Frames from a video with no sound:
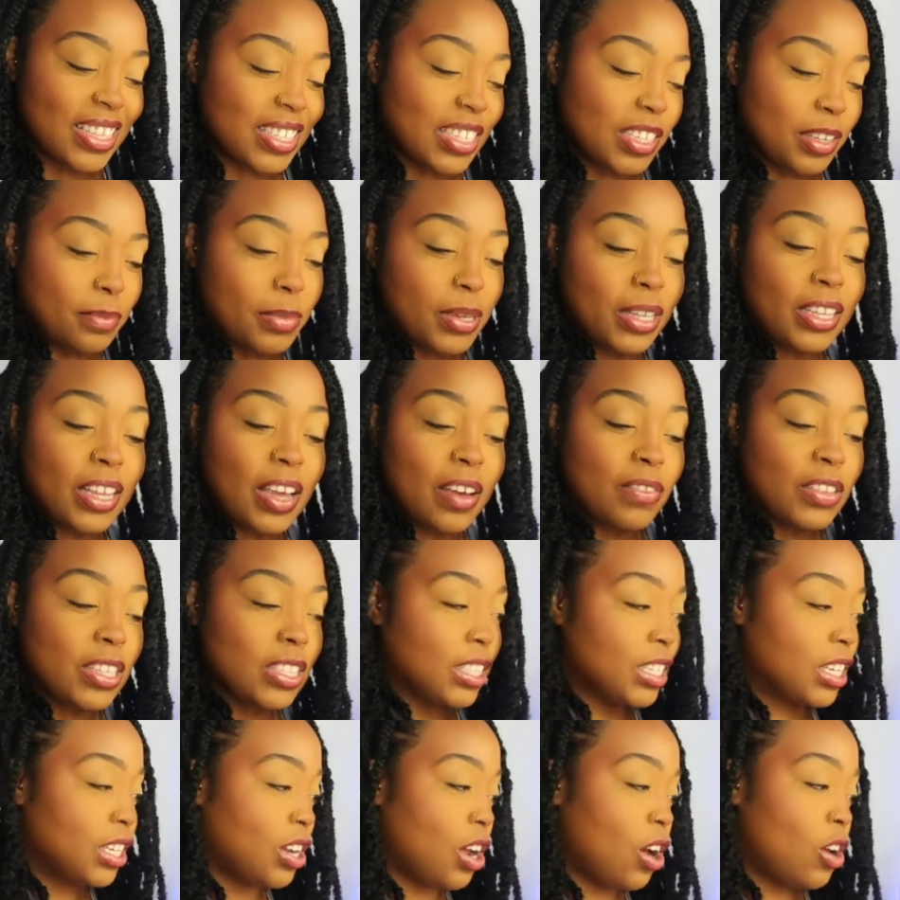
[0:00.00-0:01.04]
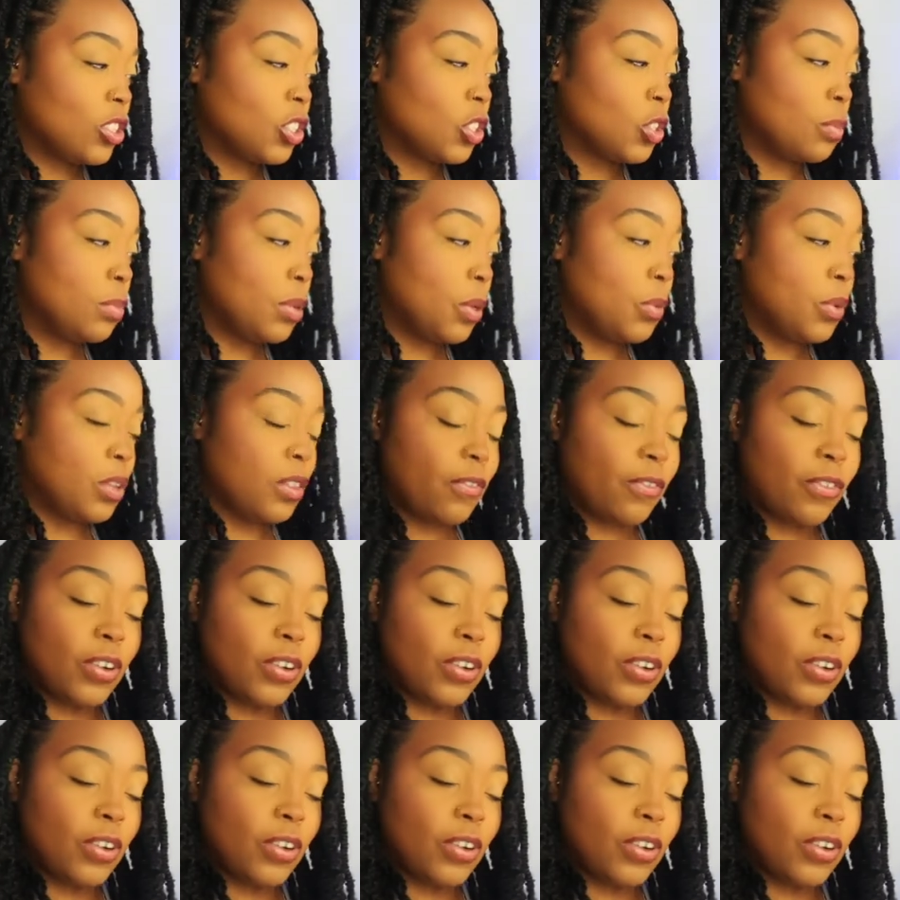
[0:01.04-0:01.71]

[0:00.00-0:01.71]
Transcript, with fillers: this could be love. This could also be with